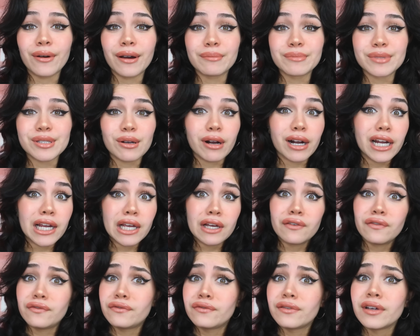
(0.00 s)
I'm sorry
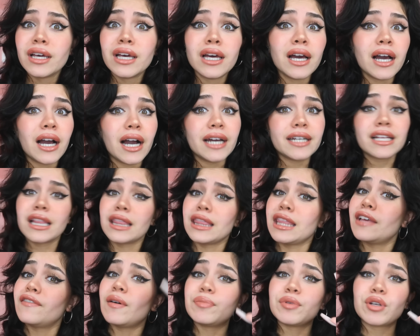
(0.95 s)
if I
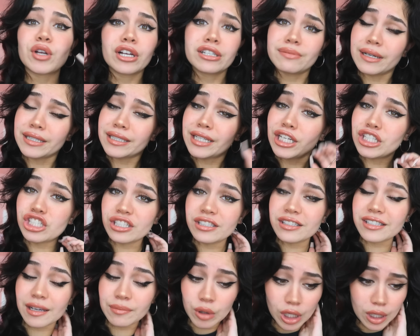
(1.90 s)
didn't live up to your
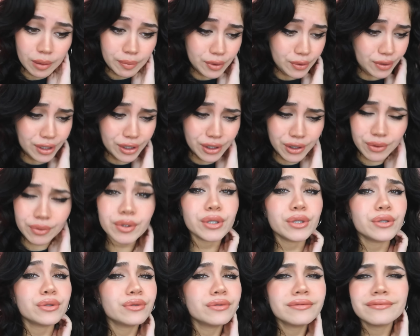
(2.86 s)
expectations. I'm not a beauty
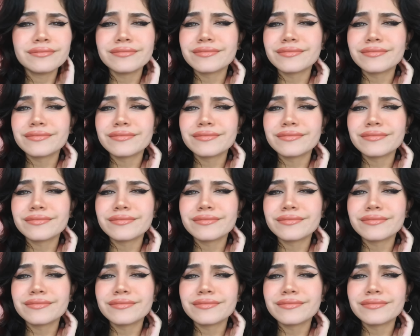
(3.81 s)
guru.